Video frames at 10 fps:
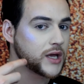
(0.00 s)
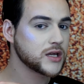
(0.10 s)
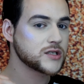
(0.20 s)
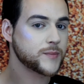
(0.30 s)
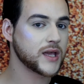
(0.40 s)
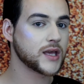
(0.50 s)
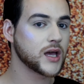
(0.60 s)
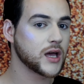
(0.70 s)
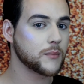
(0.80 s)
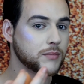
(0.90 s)
to make
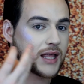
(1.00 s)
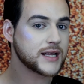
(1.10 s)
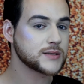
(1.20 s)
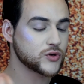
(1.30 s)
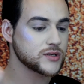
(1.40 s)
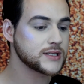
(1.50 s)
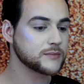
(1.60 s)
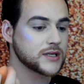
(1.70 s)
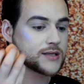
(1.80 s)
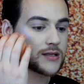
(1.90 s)
it blend more
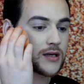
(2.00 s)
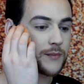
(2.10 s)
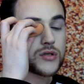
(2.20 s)
seamlessly.